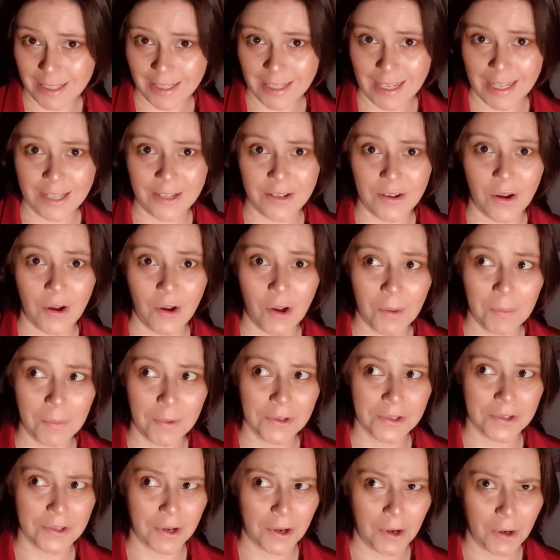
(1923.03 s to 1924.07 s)
it
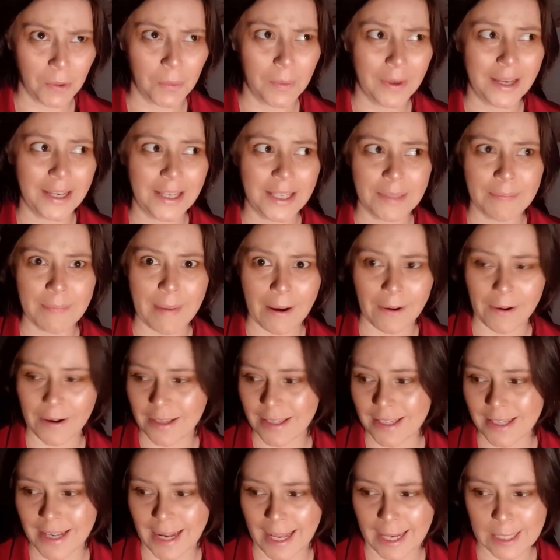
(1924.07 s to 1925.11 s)
almost always merits
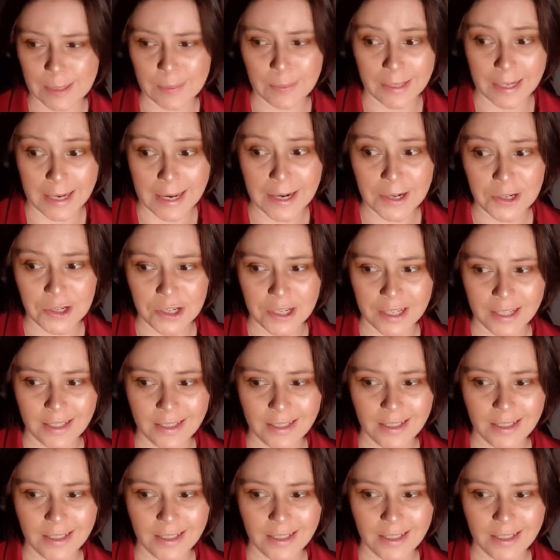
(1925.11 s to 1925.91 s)
an explanation,